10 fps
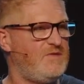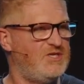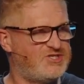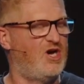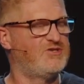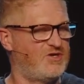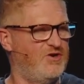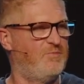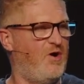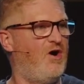Saul
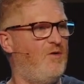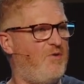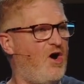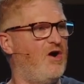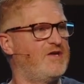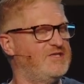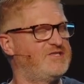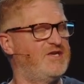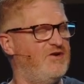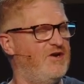turned to Paul, Paul
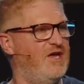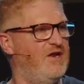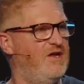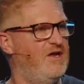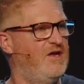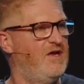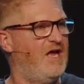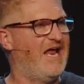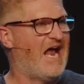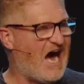considered it
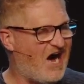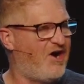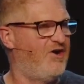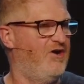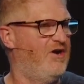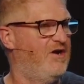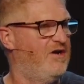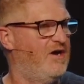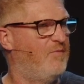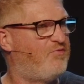an honor,
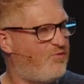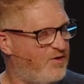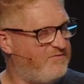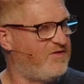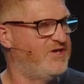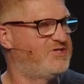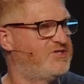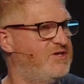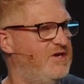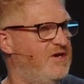a
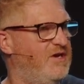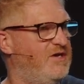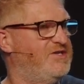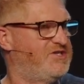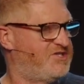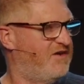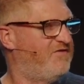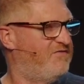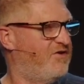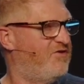privilege to
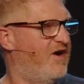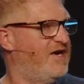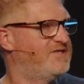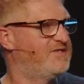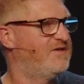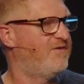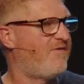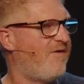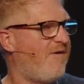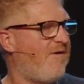suffer for Christ.
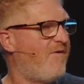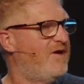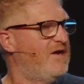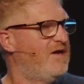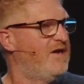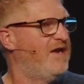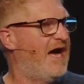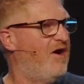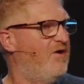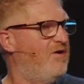
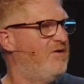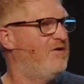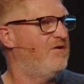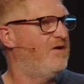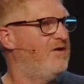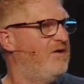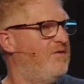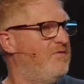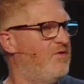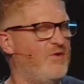Now,
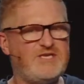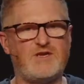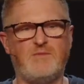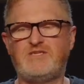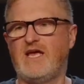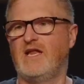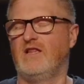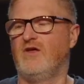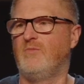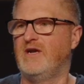the reason I'm taking a
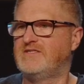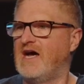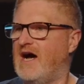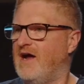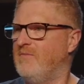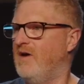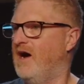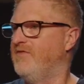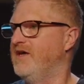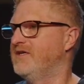little bit of time
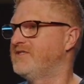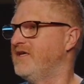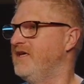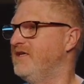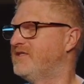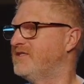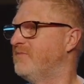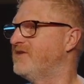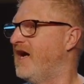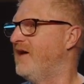on this is
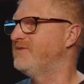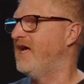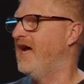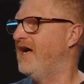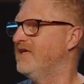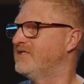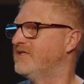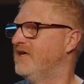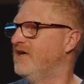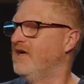sometimes as
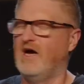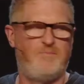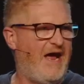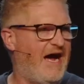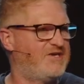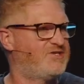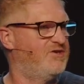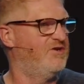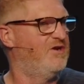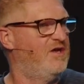a
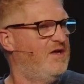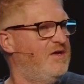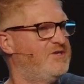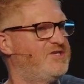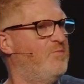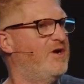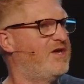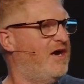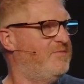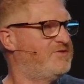pastor, someone
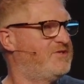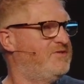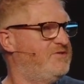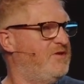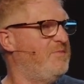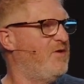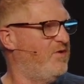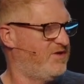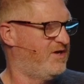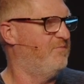comes to me
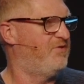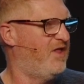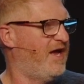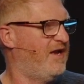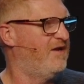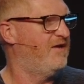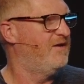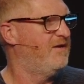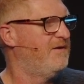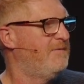with a complaint.
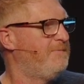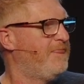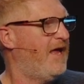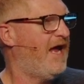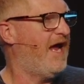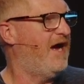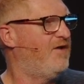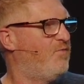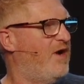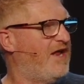
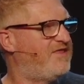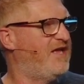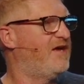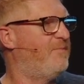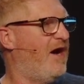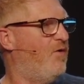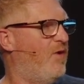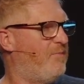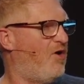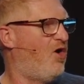And when I think about
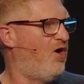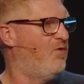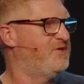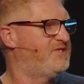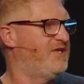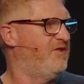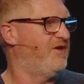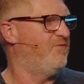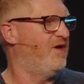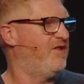what Paul was
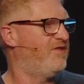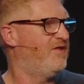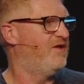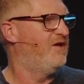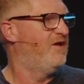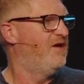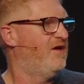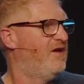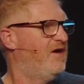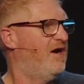dealing with,
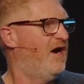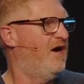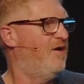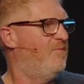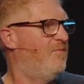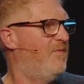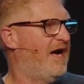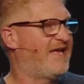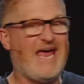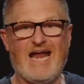I
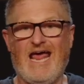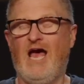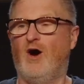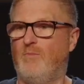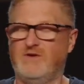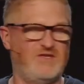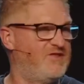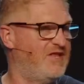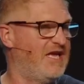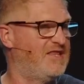can't help but to
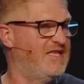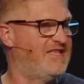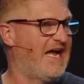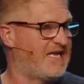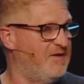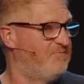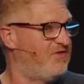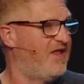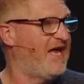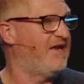think that
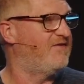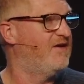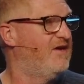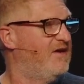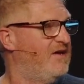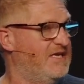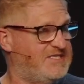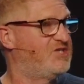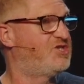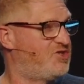complaint is
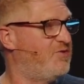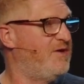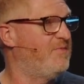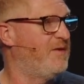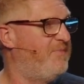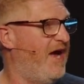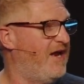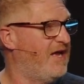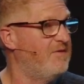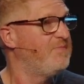extremely
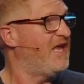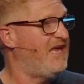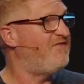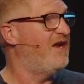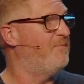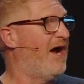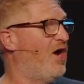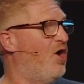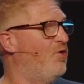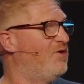petty. Even in my
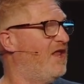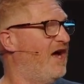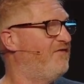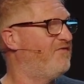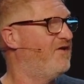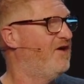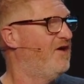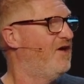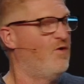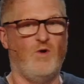own life,
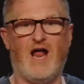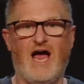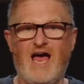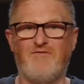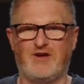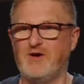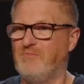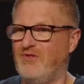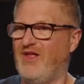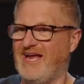when I have a
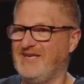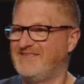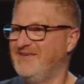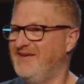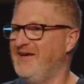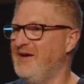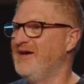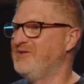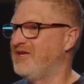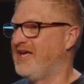complaint
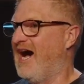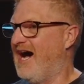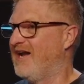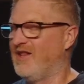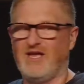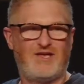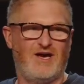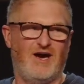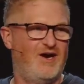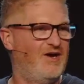to God, like
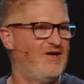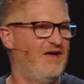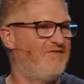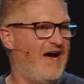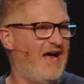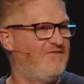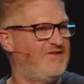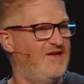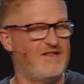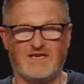if I have
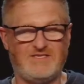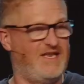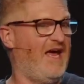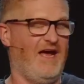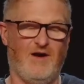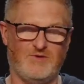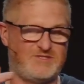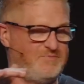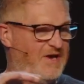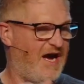to, like today, I
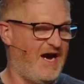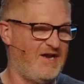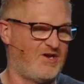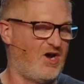was behind a